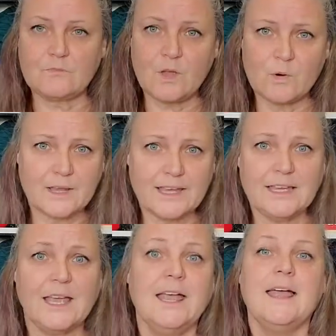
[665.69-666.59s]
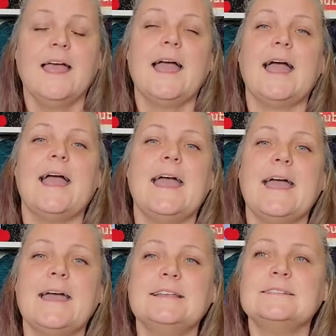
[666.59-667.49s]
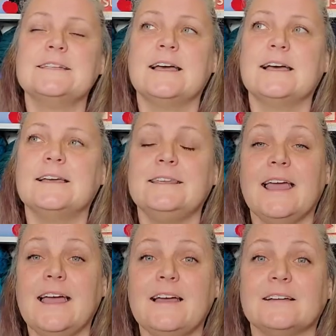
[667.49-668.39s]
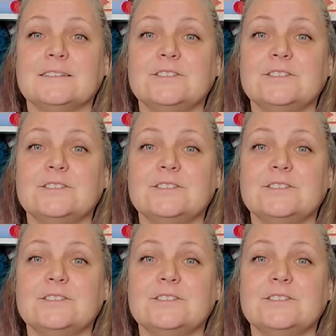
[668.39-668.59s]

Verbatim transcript: Okay. And yeah,